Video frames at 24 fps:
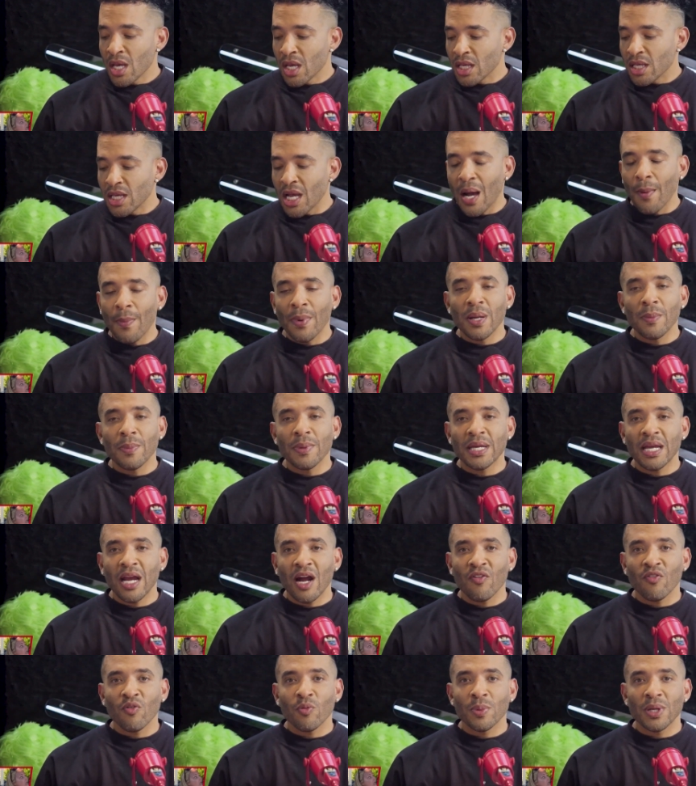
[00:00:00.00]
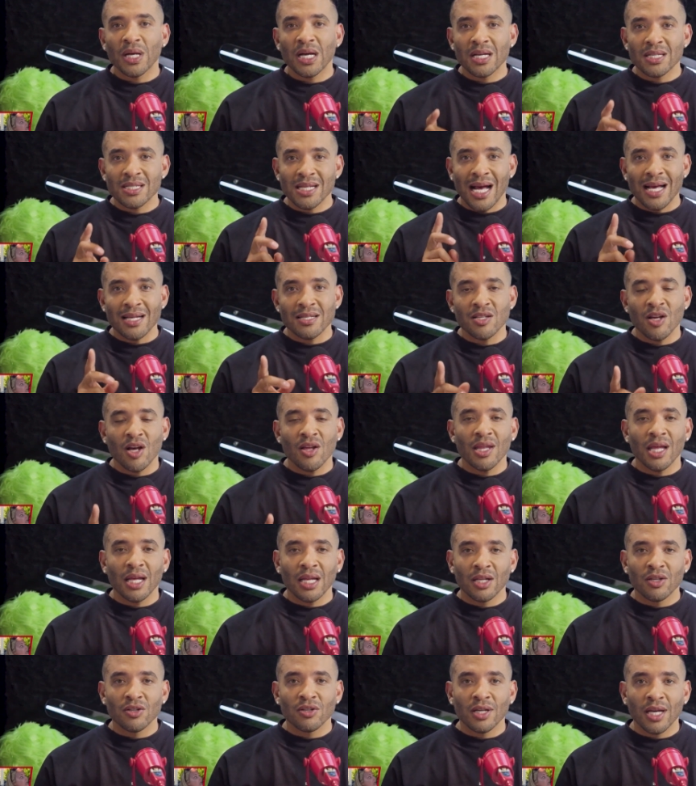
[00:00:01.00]
y'all better be careful because I saw
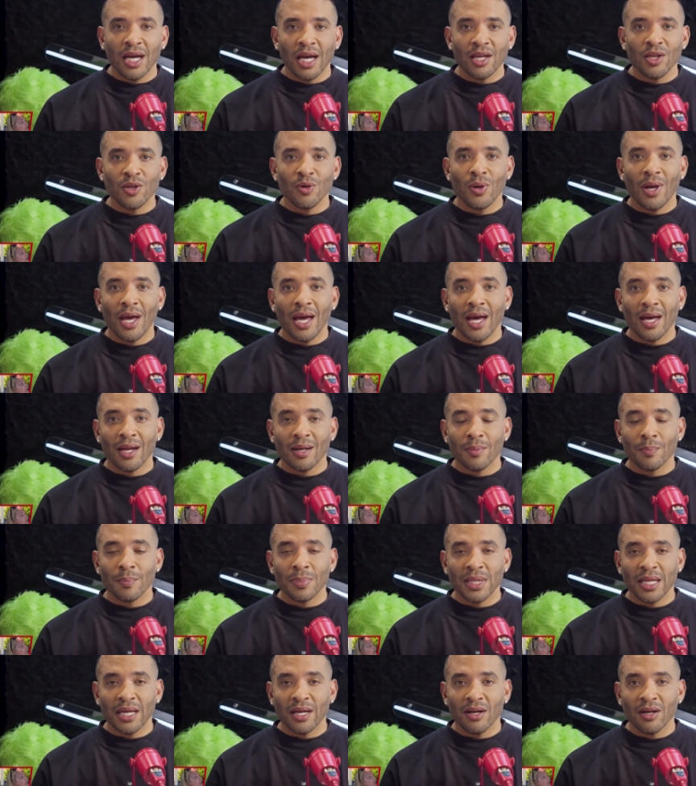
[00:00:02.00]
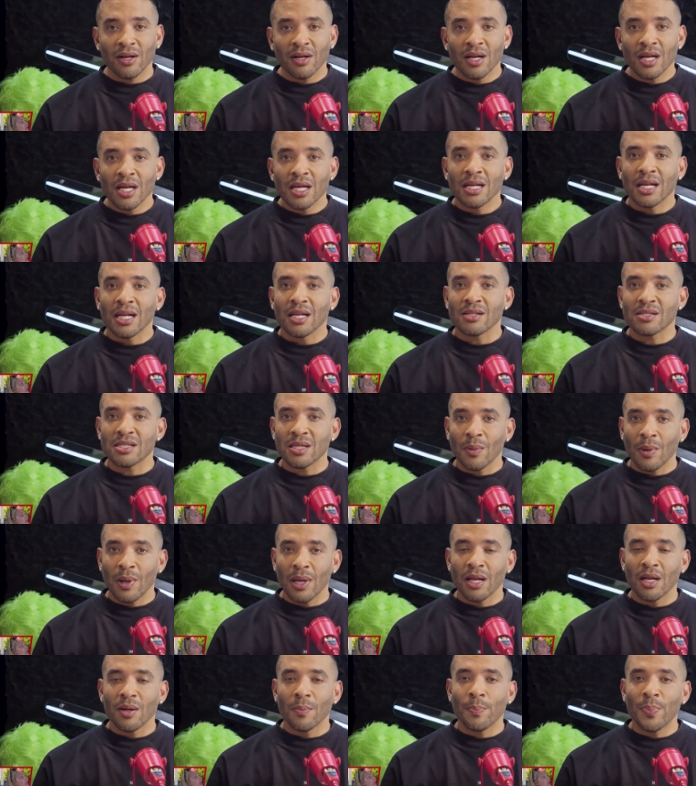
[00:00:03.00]
that little gut you had, Blair. Now
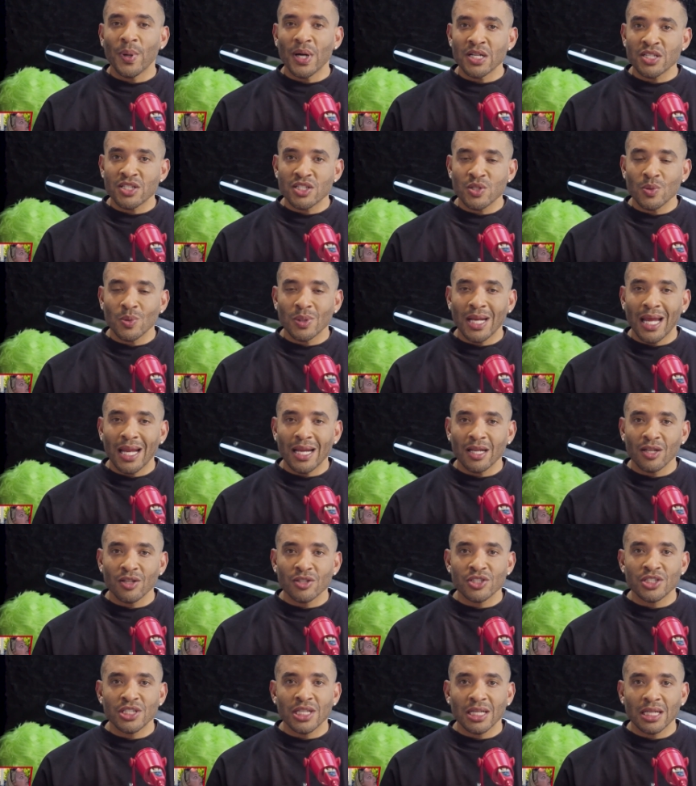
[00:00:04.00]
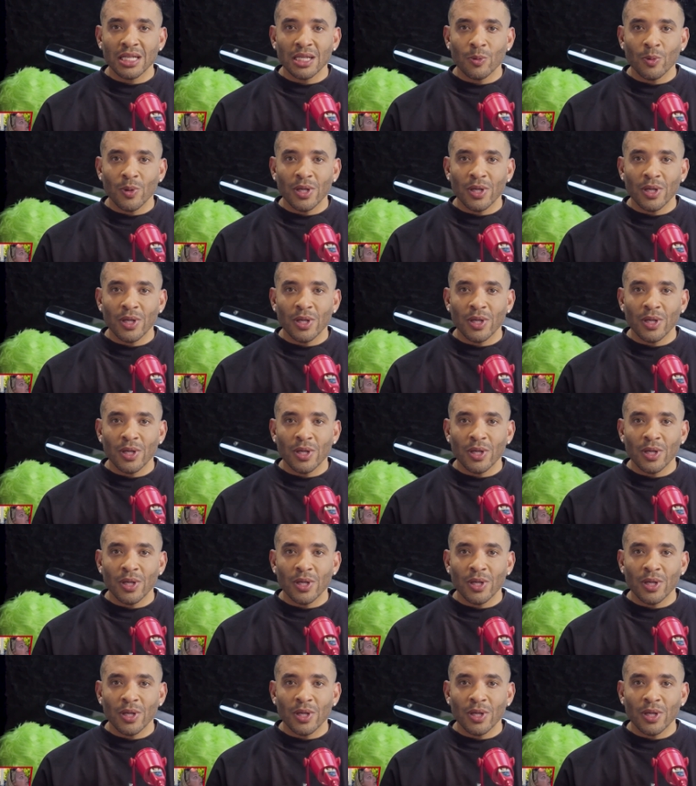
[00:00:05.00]
somebody had punched you in that little jiggly